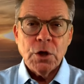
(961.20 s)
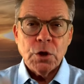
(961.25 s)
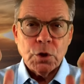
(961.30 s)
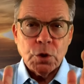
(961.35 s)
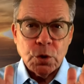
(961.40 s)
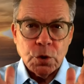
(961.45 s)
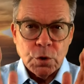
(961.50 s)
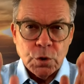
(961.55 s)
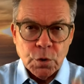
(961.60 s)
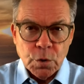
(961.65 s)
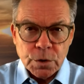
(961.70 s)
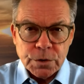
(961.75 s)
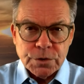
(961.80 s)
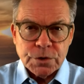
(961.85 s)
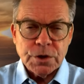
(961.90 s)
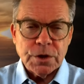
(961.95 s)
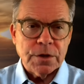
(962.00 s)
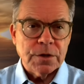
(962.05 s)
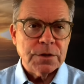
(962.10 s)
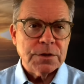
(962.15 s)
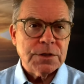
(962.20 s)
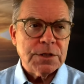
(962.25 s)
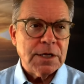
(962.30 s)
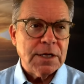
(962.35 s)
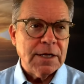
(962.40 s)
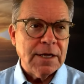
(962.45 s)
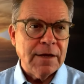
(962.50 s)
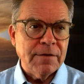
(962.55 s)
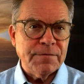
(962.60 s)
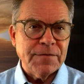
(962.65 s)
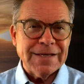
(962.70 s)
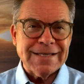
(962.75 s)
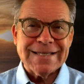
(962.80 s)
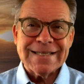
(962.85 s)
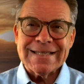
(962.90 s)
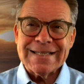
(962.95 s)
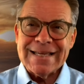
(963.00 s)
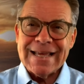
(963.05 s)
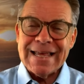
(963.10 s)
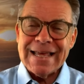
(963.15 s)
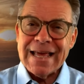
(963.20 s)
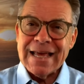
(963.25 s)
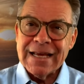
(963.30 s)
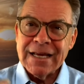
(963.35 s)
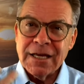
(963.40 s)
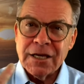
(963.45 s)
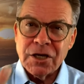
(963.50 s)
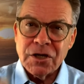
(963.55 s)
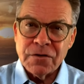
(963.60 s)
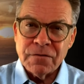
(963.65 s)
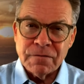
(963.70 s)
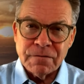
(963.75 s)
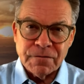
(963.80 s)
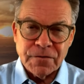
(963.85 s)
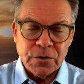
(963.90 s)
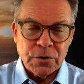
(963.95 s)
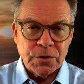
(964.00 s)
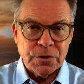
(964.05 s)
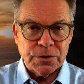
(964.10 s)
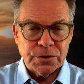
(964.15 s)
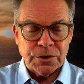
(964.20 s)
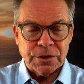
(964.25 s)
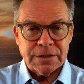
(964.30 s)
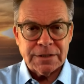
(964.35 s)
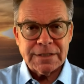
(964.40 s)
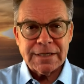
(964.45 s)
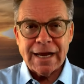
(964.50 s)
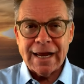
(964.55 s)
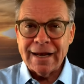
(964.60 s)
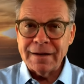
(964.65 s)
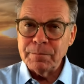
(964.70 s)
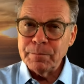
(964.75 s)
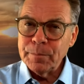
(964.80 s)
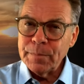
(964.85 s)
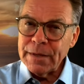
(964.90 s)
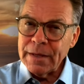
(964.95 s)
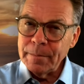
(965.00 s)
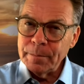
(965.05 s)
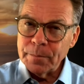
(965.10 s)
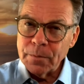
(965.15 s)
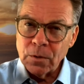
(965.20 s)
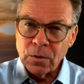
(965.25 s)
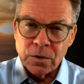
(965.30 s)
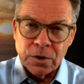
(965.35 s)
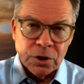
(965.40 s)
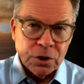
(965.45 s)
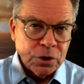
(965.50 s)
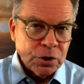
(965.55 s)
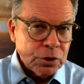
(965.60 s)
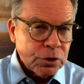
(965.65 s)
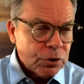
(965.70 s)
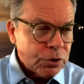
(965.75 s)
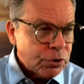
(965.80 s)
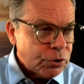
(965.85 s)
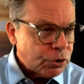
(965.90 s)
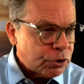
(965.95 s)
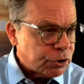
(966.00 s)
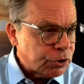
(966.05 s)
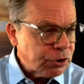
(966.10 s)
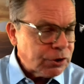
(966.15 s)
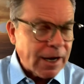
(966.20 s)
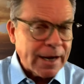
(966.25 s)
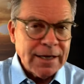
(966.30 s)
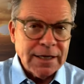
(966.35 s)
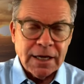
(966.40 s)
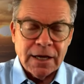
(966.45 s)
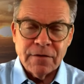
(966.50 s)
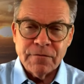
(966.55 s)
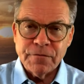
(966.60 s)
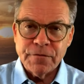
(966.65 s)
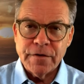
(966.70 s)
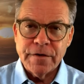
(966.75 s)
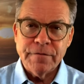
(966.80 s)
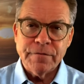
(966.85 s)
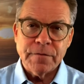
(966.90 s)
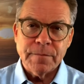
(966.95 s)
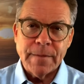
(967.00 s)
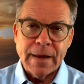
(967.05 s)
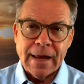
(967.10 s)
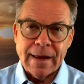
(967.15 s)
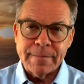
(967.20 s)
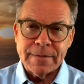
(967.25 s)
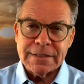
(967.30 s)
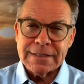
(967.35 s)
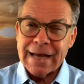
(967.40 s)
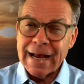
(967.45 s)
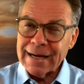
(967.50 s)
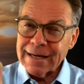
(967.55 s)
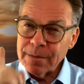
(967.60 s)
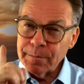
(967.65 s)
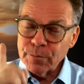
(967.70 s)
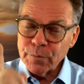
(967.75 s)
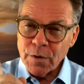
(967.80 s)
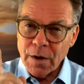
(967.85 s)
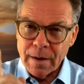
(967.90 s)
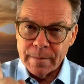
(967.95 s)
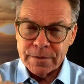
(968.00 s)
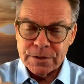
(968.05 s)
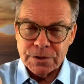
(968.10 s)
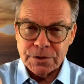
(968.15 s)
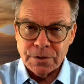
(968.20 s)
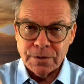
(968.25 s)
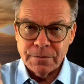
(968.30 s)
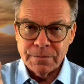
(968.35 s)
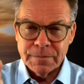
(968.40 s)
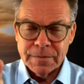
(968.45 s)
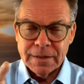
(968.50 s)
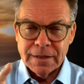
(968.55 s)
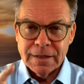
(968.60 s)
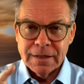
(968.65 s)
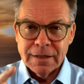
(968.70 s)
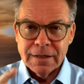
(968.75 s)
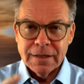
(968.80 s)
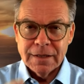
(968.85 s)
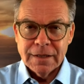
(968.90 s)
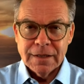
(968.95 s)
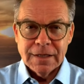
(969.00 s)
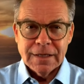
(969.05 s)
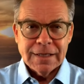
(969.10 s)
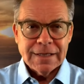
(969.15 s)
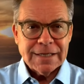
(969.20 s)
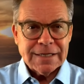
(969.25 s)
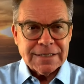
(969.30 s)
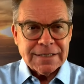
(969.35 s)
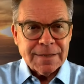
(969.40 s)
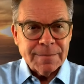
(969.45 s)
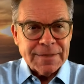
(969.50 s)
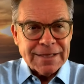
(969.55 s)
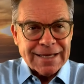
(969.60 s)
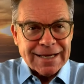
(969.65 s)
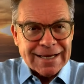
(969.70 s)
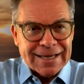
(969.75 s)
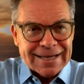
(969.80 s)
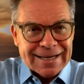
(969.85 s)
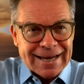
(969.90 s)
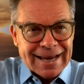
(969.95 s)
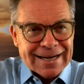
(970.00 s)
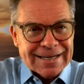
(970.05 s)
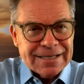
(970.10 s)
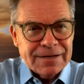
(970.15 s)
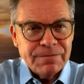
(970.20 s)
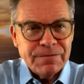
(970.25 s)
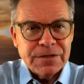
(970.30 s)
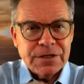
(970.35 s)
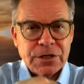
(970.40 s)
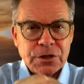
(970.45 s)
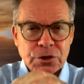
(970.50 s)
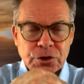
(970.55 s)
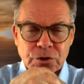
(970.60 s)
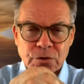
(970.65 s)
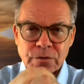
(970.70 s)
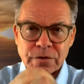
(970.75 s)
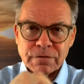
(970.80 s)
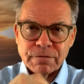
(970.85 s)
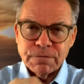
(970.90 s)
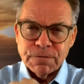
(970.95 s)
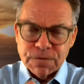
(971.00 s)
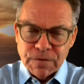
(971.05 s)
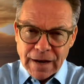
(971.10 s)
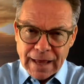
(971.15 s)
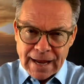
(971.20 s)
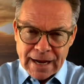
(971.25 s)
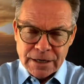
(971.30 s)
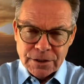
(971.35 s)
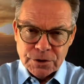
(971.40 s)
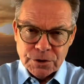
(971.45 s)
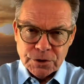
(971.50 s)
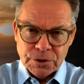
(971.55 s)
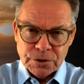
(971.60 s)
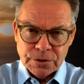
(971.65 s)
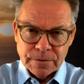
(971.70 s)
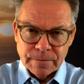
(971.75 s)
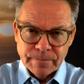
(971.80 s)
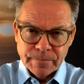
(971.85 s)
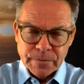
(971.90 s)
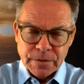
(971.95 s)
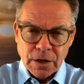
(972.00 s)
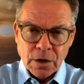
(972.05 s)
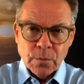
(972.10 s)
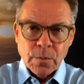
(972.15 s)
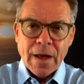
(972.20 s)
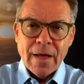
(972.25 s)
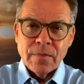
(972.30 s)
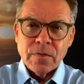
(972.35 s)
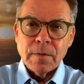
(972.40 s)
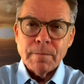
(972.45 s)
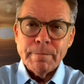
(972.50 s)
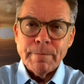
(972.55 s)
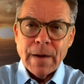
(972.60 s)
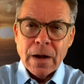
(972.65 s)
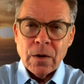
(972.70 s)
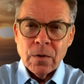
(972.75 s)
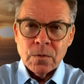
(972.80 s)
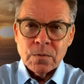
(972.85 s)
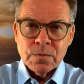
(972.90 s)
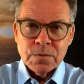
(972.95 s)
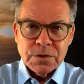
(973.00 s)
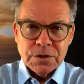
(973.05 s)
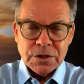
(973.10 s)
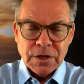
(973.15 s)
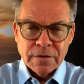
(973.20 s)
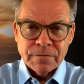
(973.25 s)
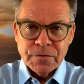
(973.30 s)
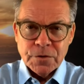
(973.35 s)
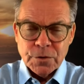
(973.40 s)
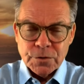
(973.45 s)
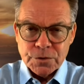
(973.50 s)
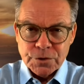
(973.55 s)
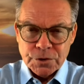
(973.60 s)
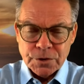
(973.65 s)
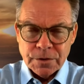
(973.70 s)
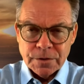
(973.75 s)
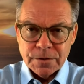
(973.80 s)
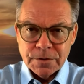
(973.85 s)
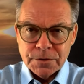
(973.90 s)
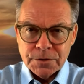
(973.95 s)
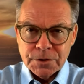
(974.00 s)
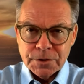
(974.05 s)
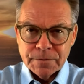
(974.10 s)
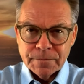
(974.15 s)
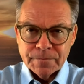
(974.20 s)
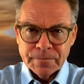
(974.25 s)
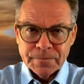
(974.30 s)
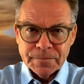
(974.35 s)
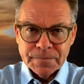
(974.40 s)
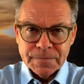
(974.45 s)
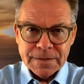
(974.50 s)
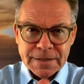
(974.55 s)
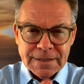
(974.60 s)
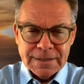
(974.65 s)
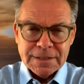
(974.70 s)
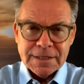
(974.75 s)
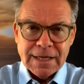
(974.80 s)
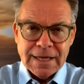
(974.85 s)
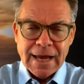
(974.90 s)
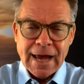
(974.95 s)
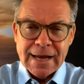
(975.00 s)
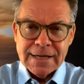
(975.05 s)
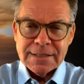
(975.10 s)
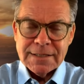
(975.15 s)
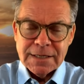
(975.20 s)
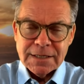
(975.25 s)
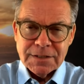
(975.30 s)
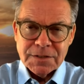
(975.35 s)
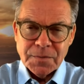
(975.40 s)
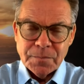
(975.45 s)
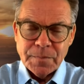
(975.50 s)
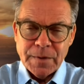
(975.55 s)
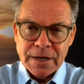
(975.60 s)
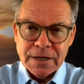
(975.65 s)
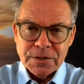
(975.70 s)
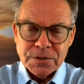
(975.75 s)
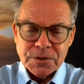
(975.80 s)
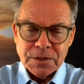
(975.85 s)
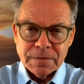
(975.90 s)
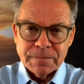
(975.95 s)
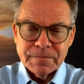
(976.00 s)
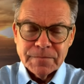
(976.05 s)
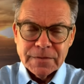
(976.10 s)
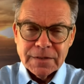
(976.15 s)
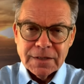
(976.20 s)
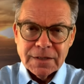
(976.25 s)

your church, if it's seeing conversions and people shaking free from habits, I can promise you, that some of the connective tissue, the flesh, around the bones of your church is the anticipation